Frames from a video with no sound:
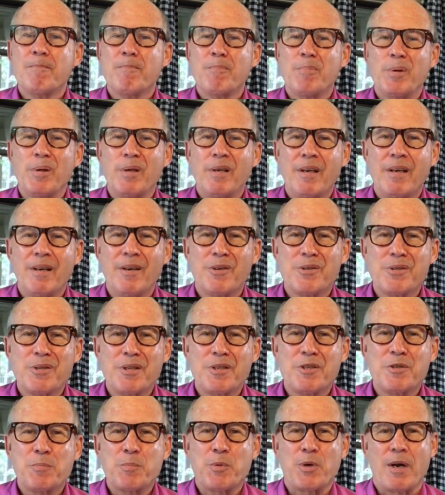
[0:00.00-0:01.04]
But here's
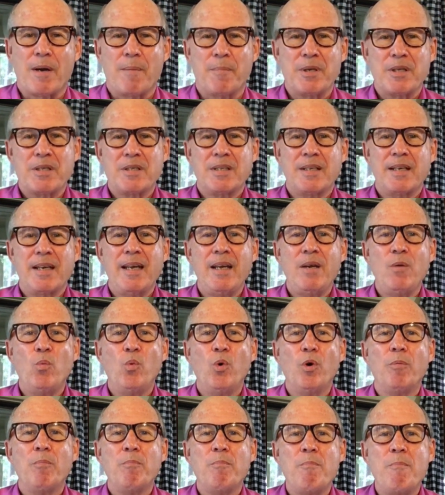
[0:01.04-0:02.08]
his promise He will